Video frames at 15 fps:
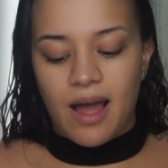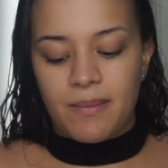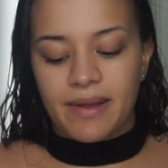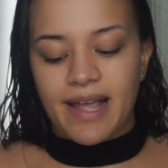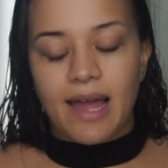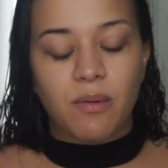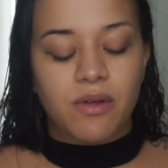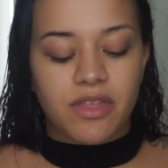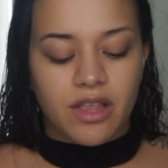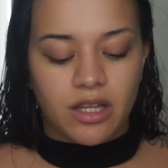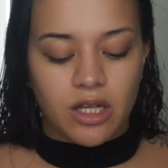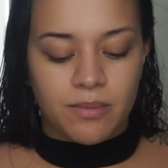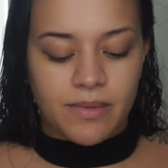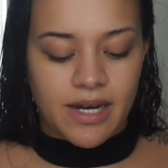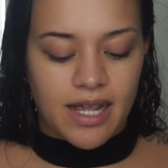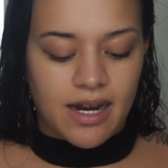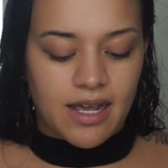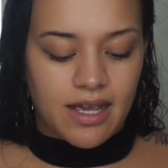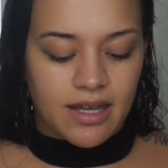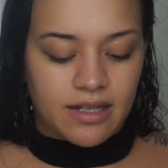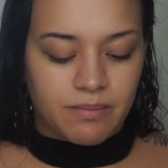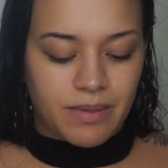Again with
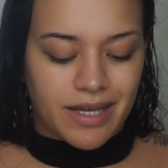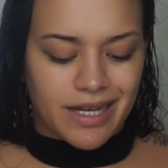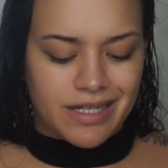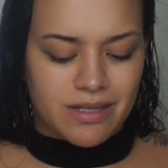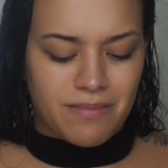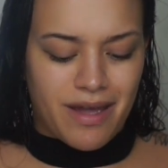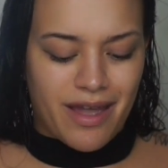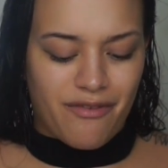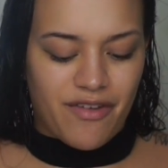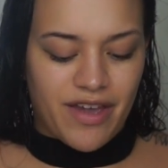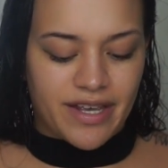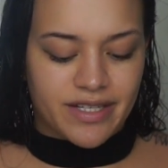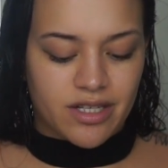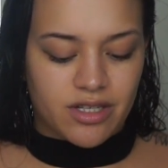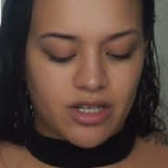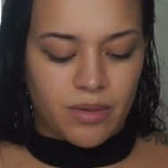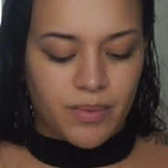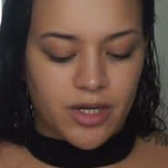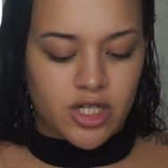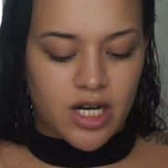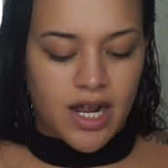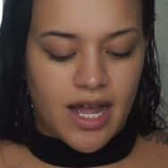illuminating, because my face is
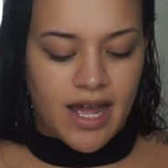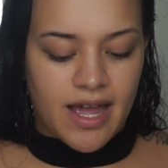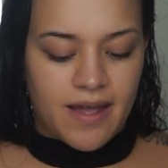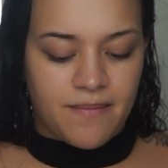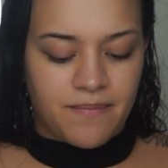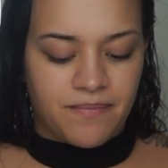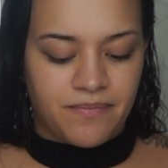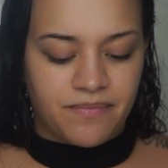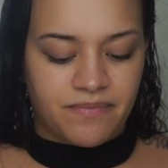super dry.